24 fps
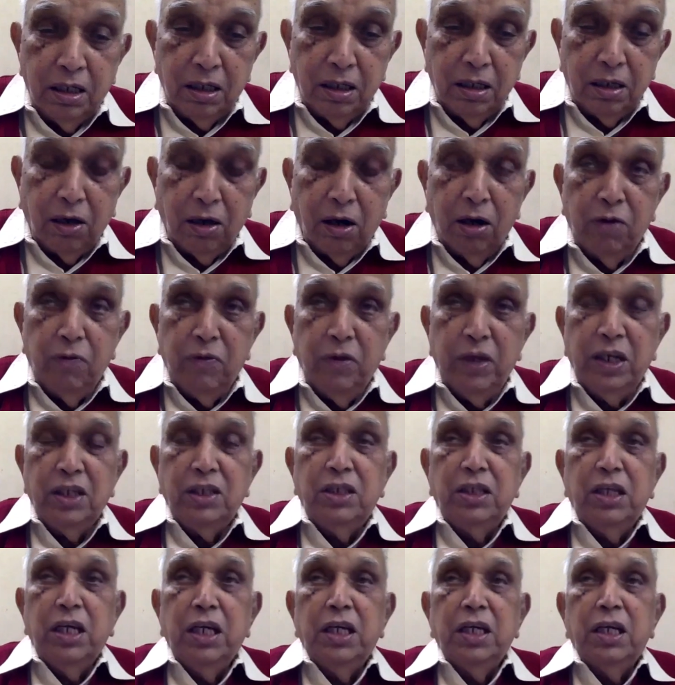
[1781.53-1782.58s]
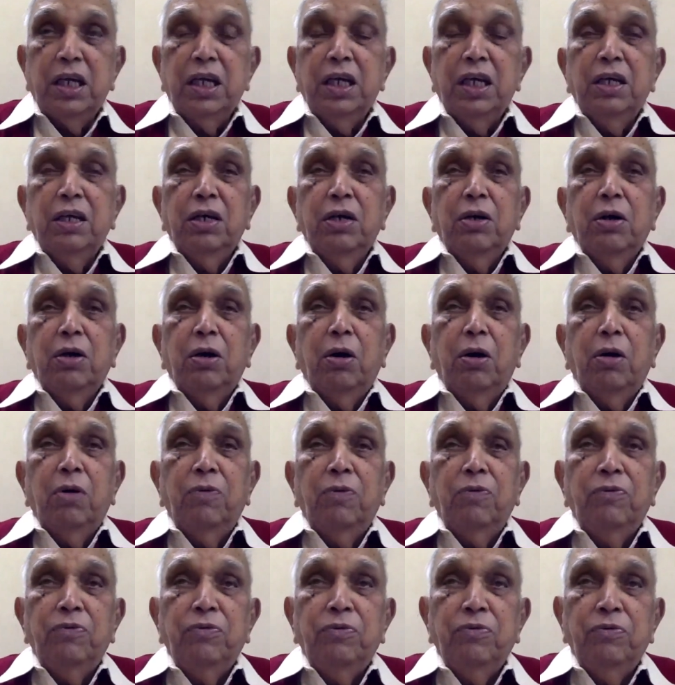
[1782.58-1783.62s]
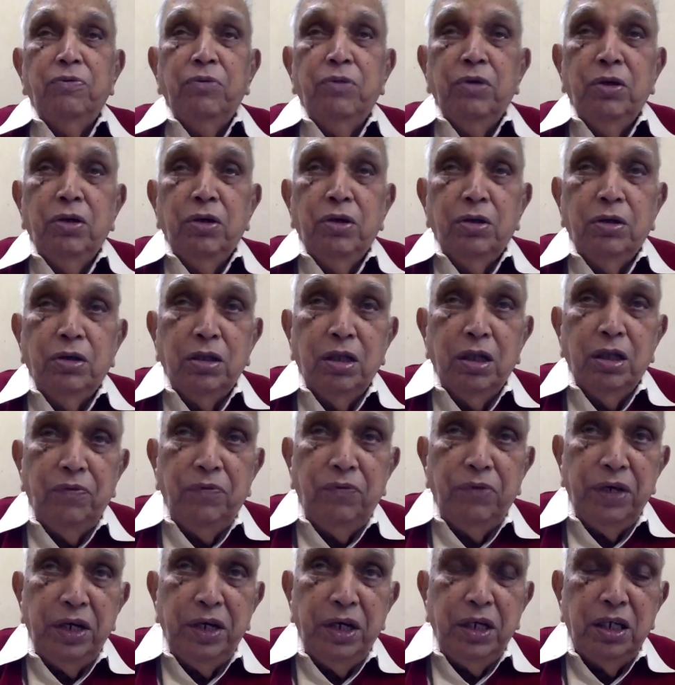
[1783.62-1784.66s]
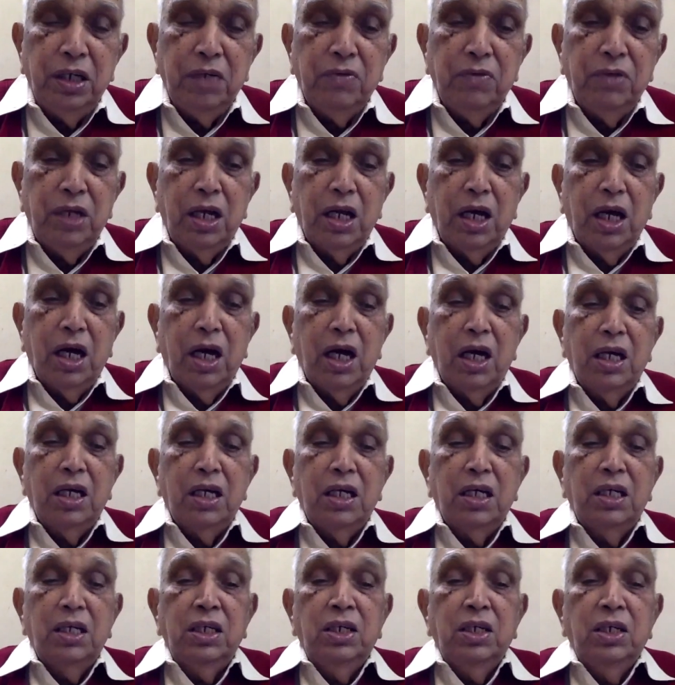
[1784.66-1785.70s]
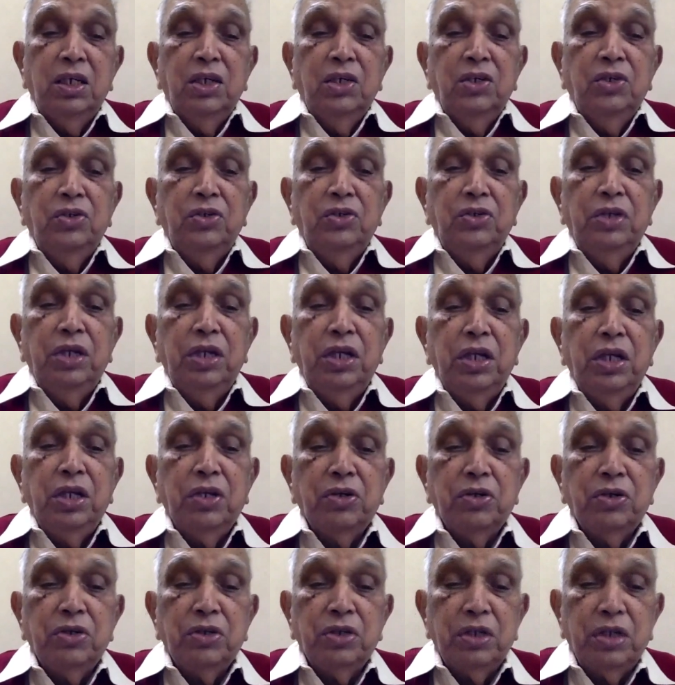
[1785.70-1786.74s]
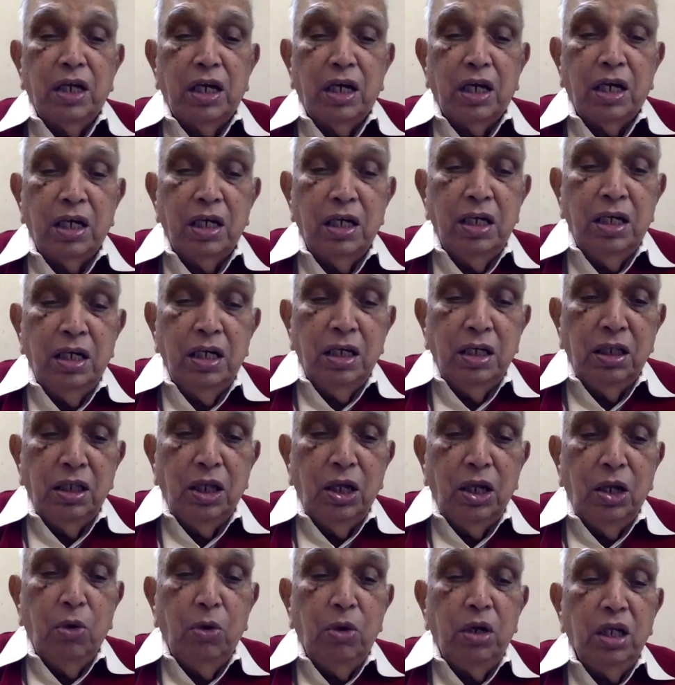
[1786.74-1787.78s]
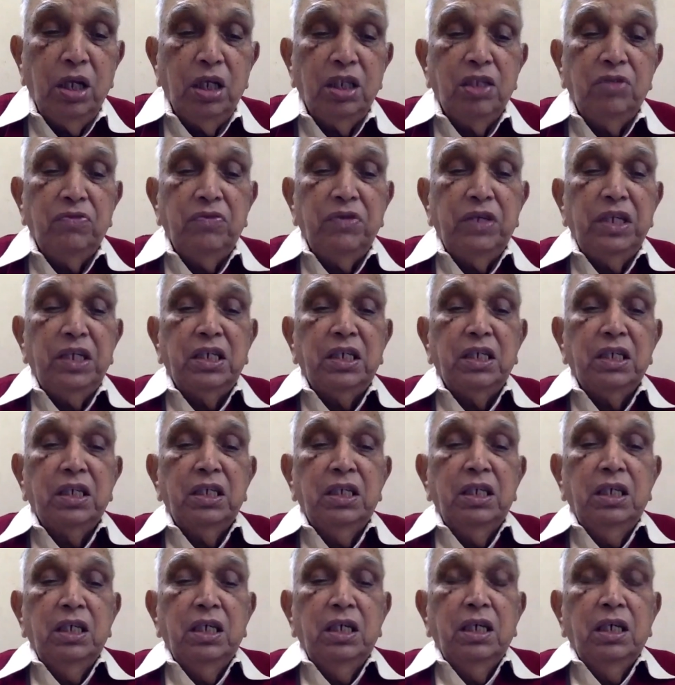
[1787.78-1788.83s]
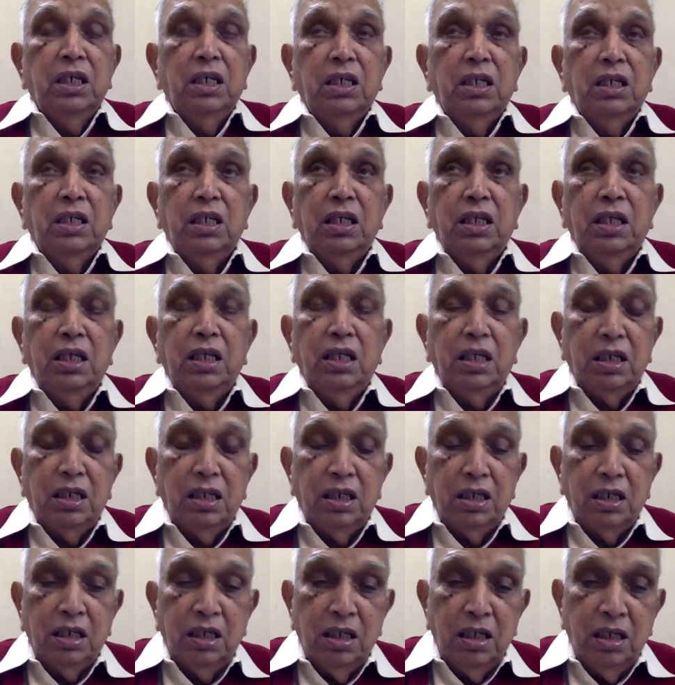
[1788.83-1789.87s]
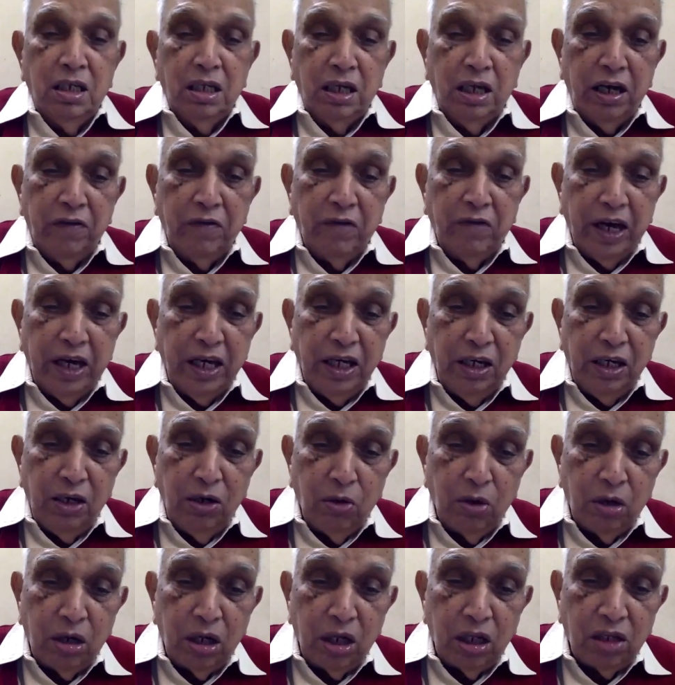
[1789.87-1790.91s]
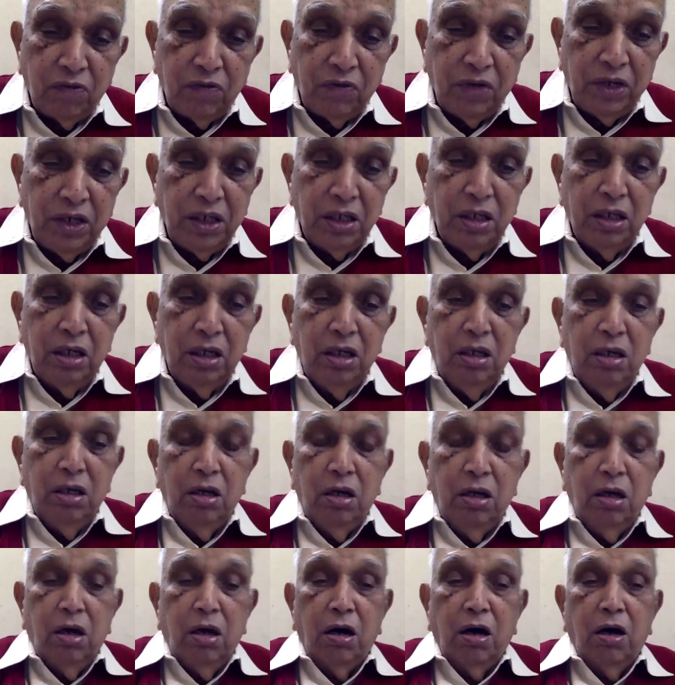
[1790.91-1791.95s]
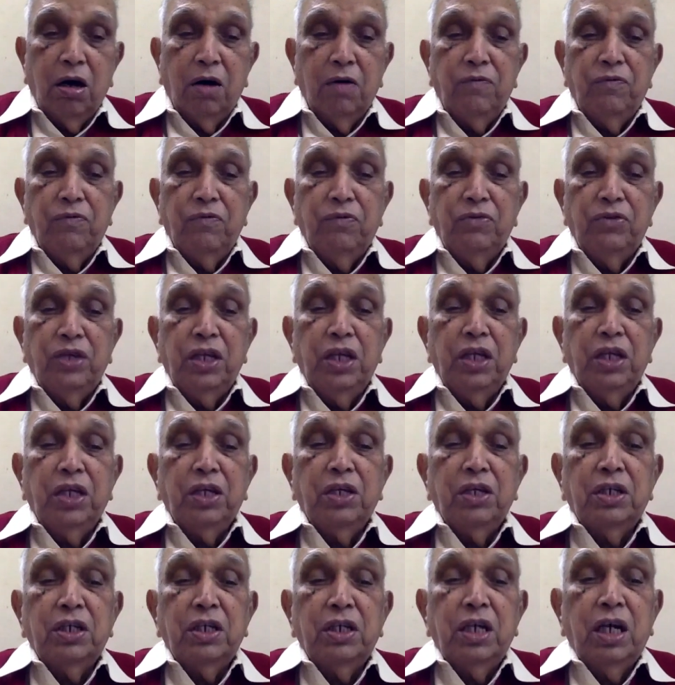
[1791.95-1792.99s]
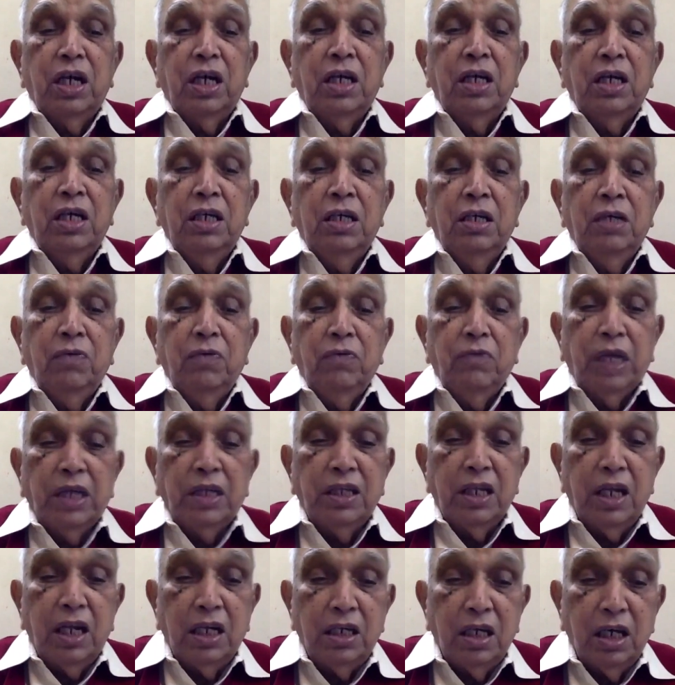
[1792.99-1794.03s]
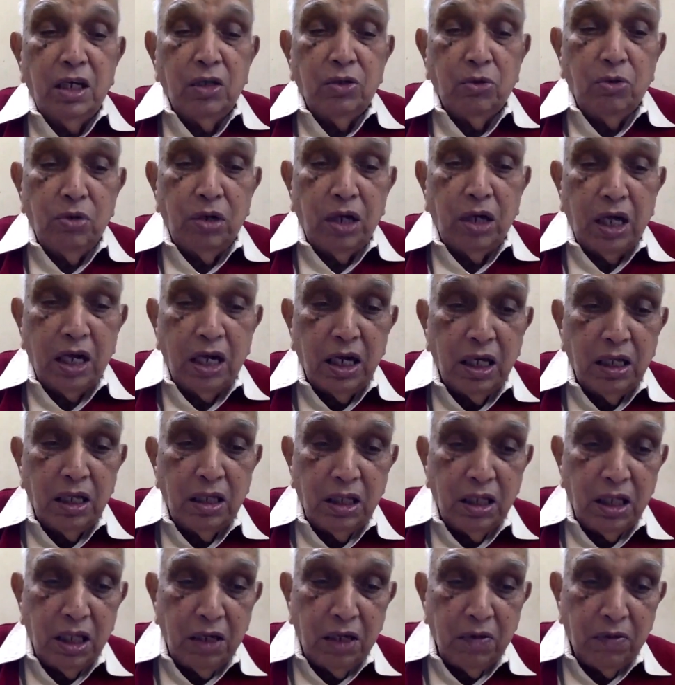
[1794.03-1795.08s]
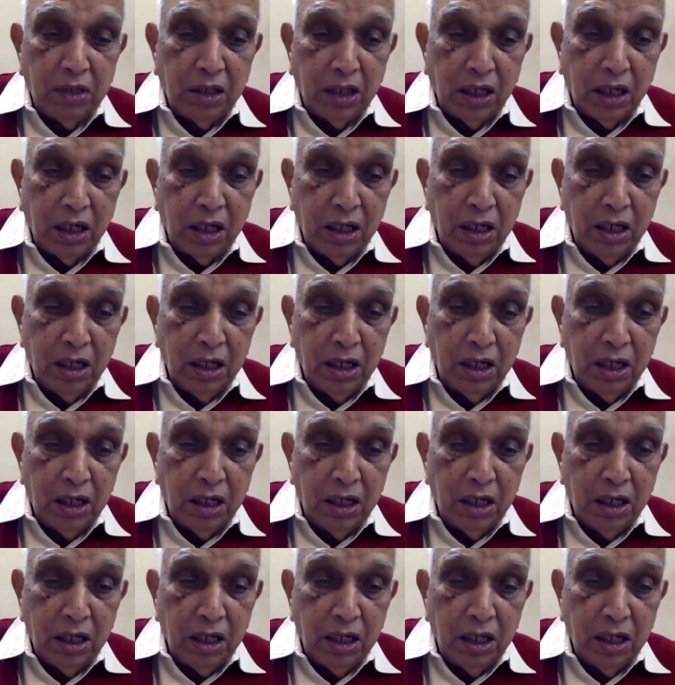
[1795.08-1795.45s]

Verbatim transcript: always thinking of the feet of the Lord, Sri Krishna, the lotus feet, the divine lotus feet of Sri Krishna, Rasarajaso Naradevata.